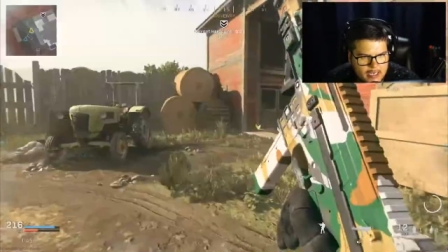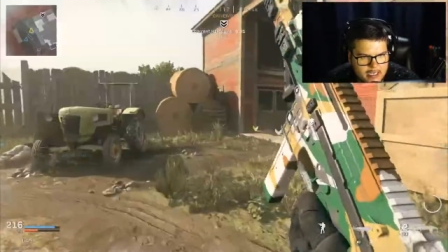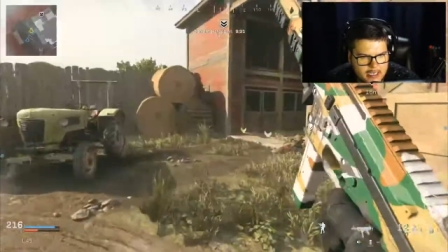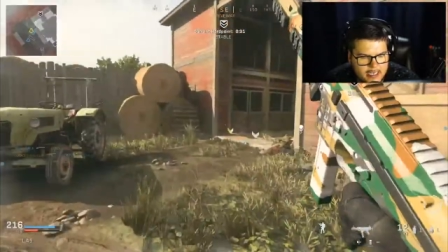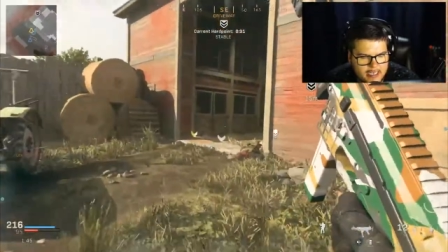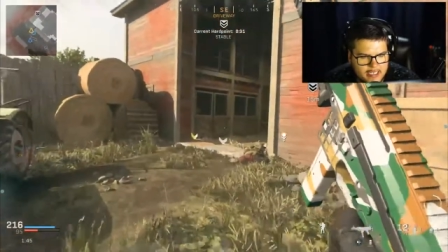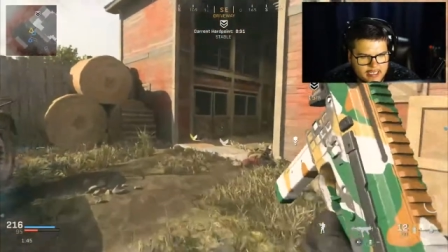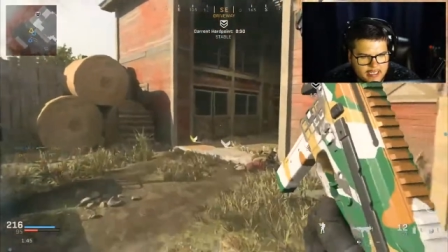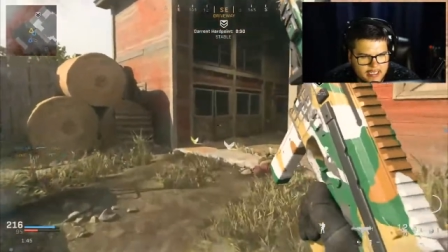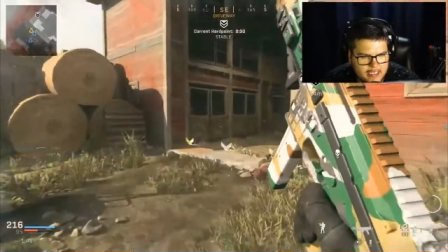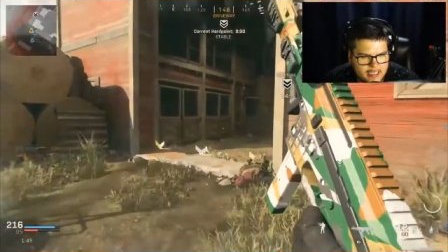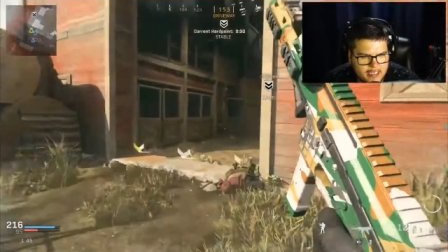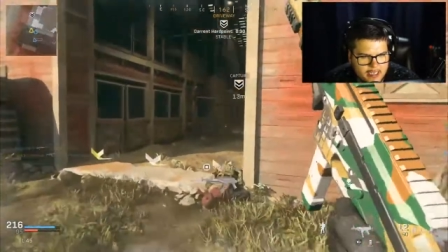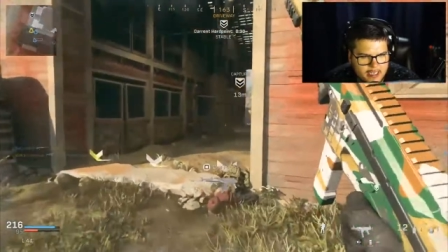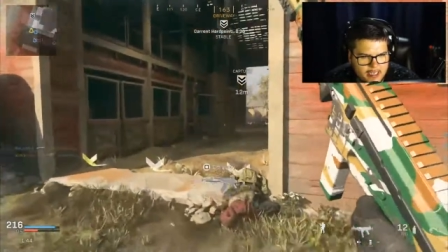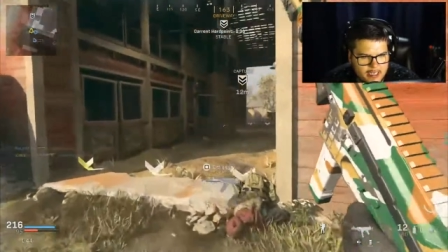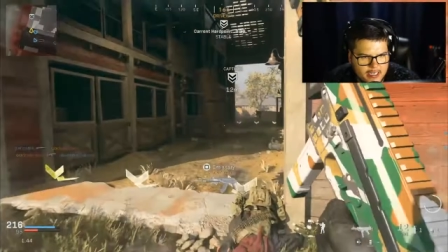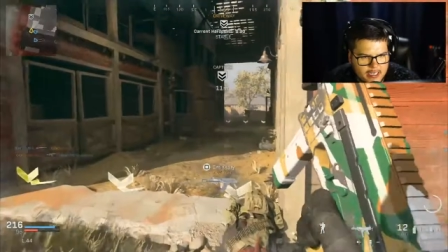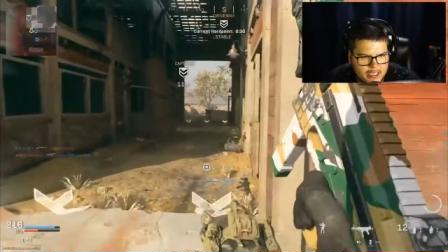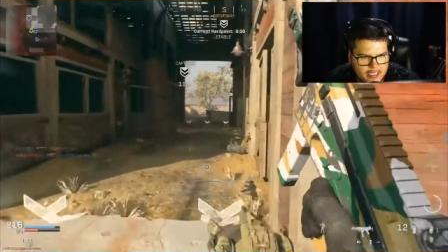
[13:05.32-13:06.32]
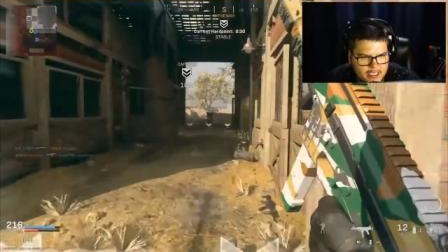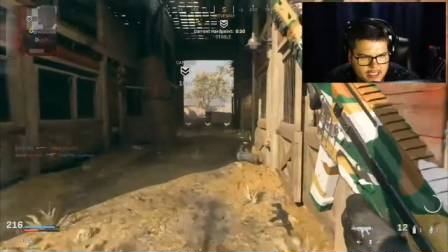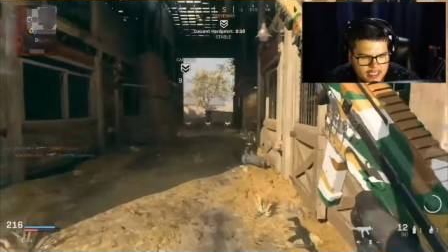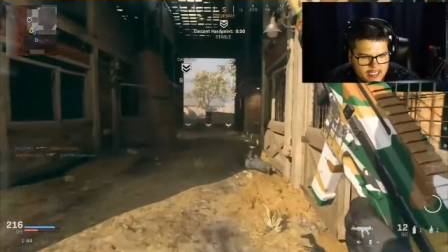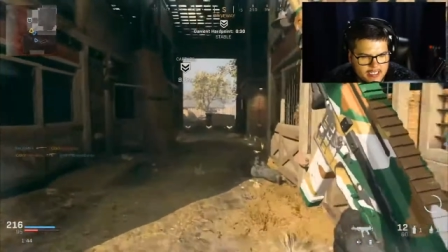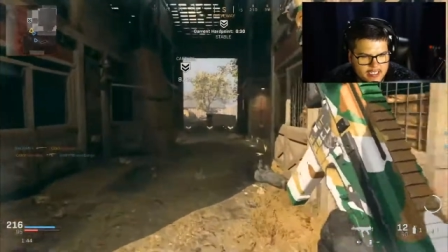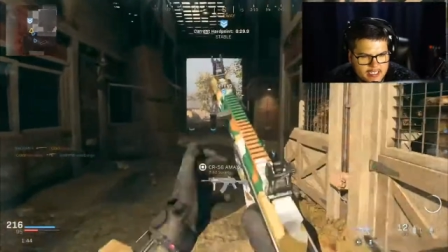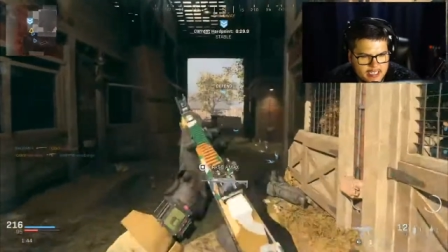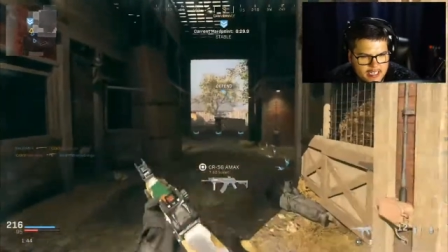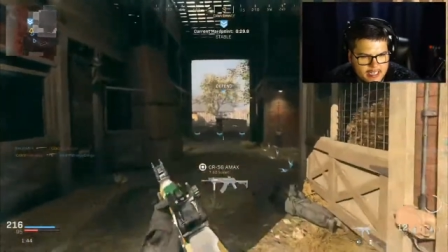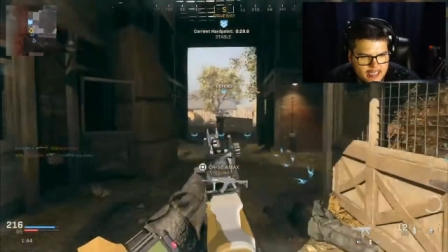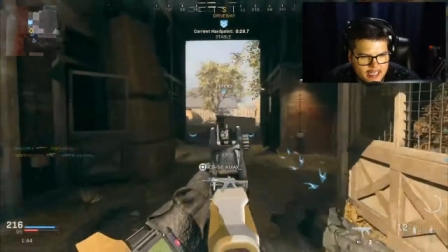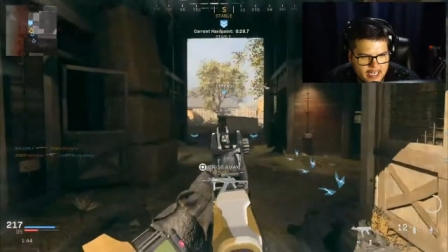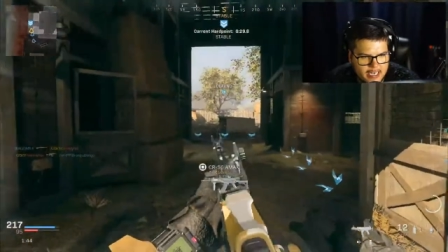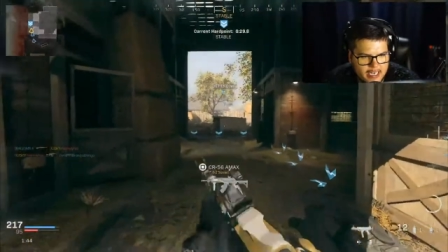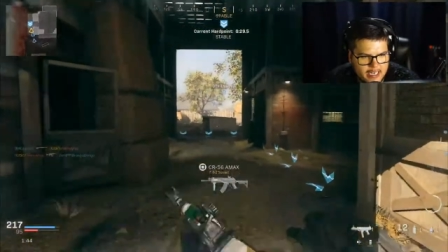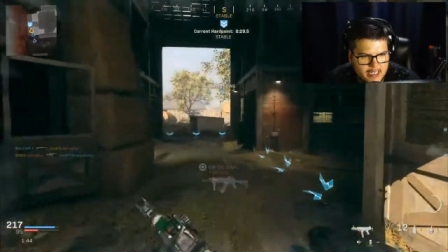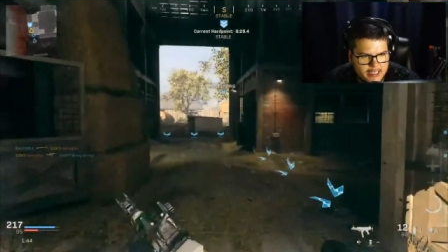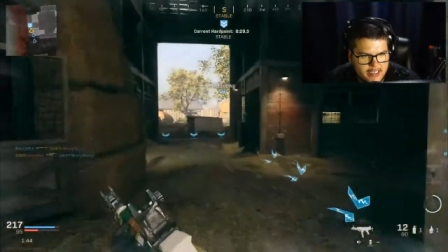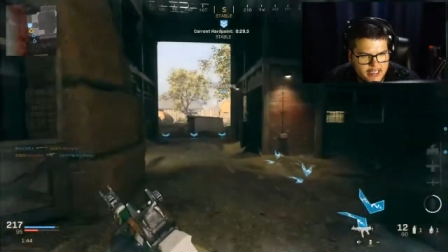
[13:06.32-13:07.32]
It is uh it is insanely
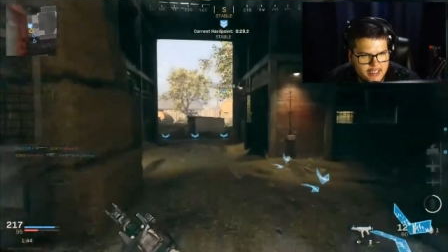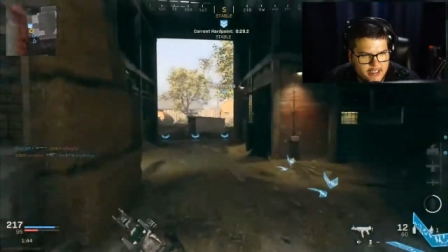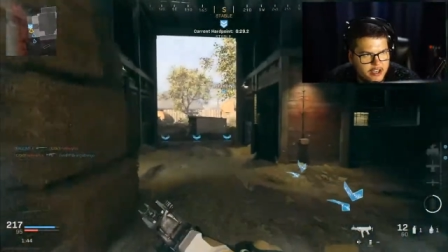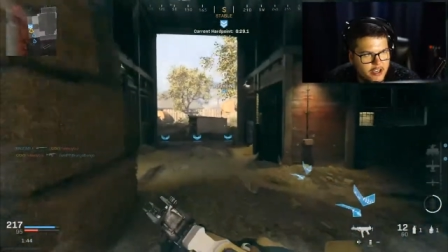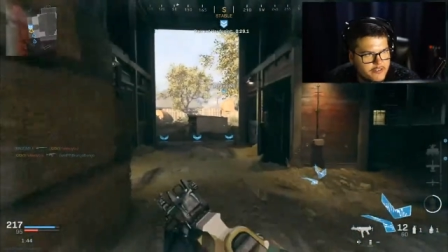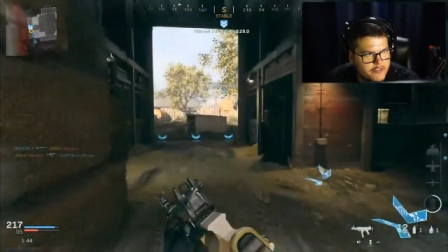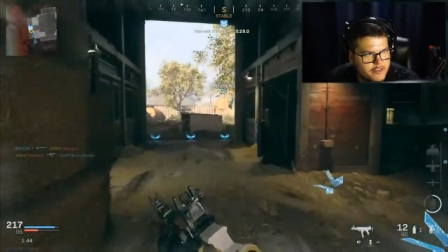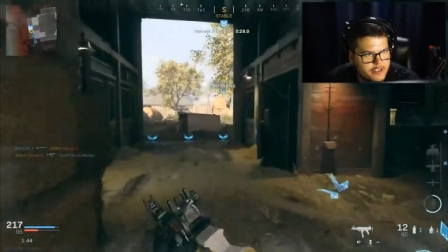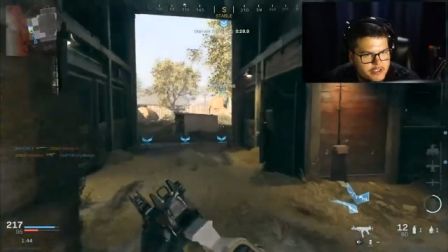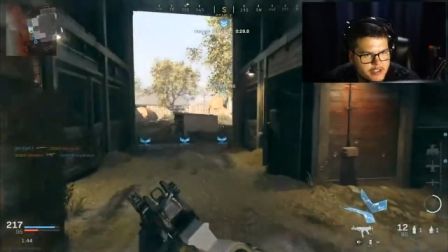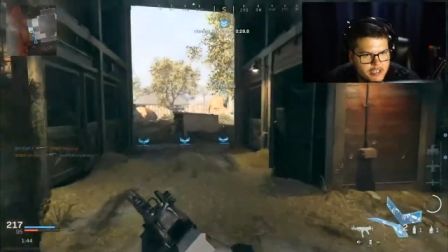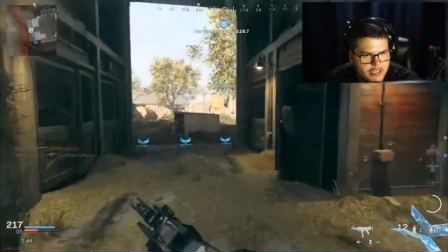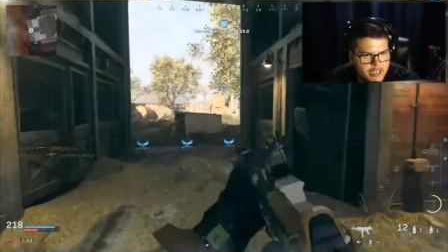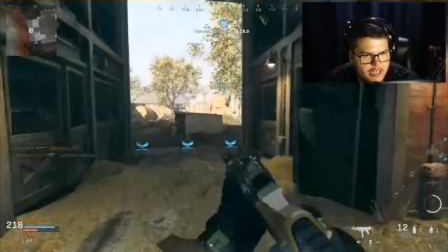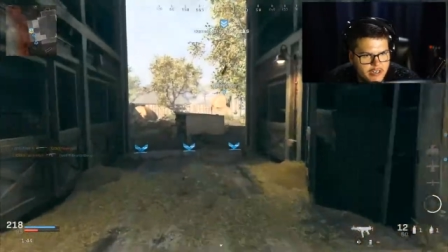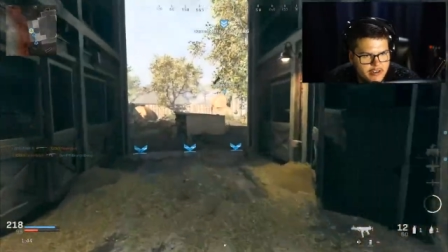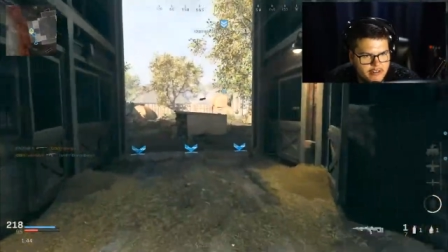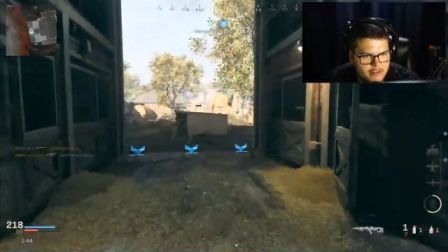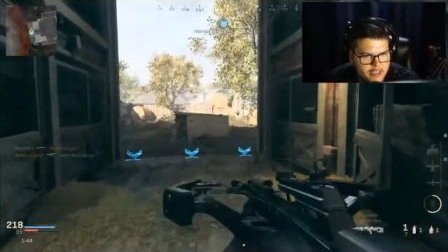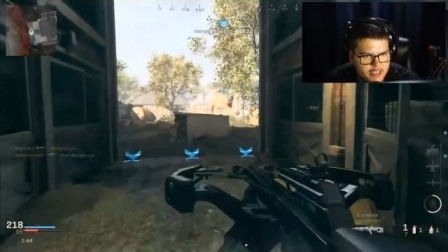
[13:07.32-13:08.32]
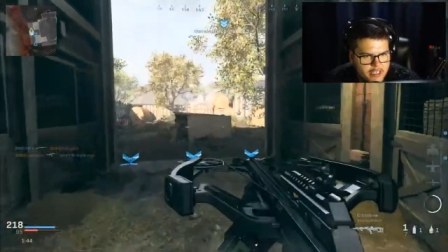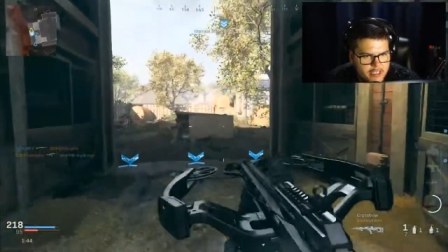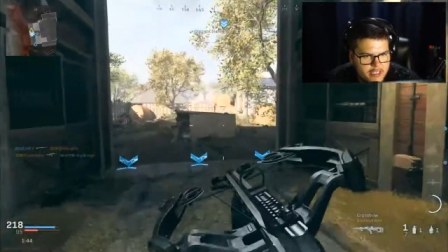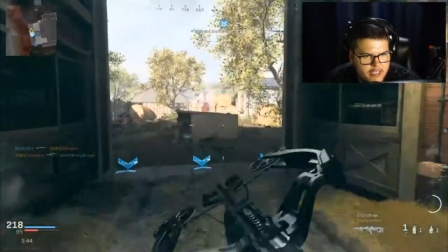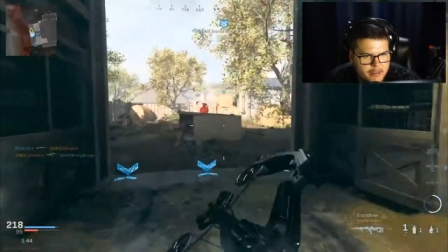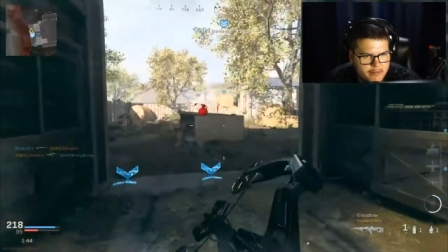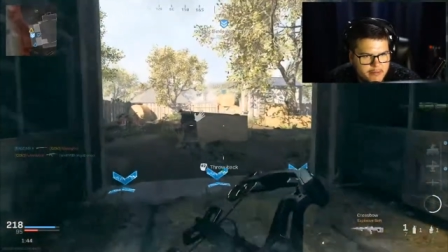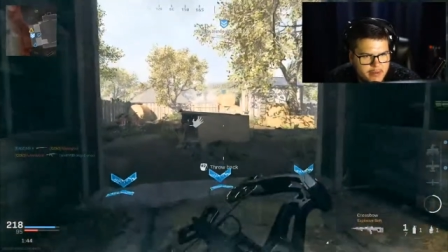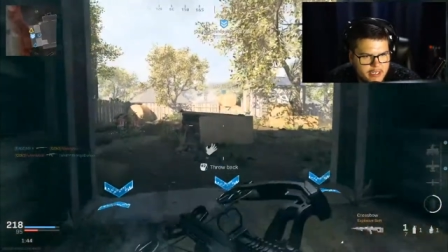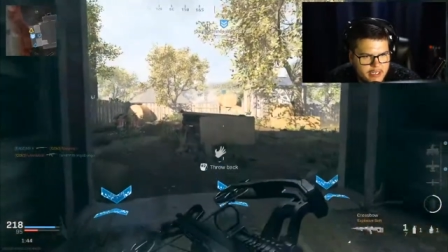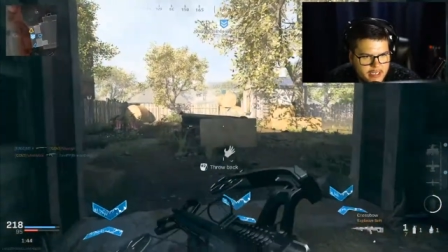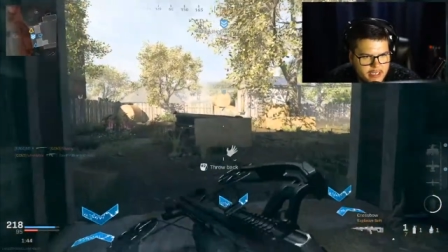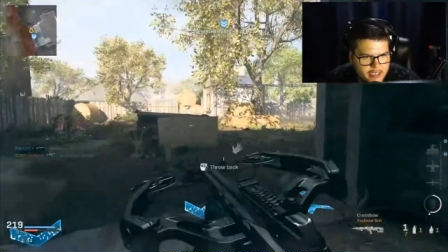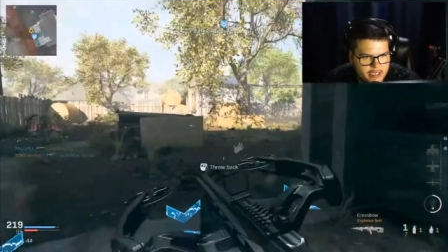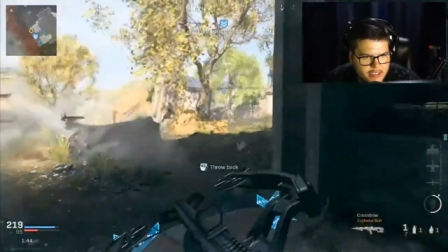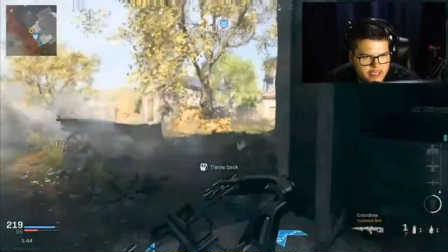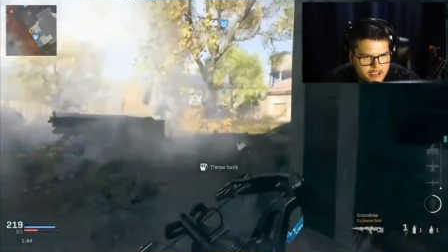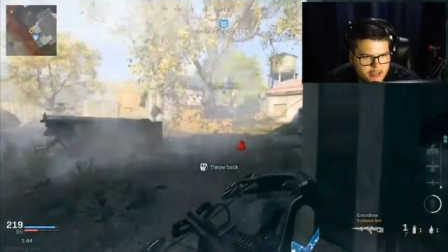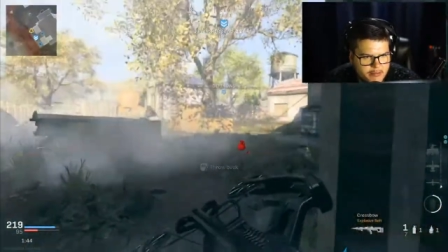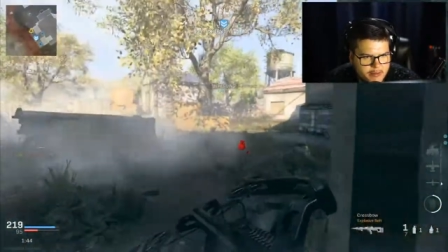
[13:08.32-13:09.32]
hot in this office right now,
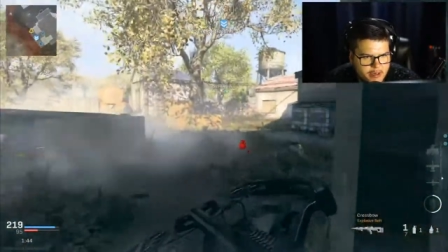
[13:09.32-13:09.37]
because so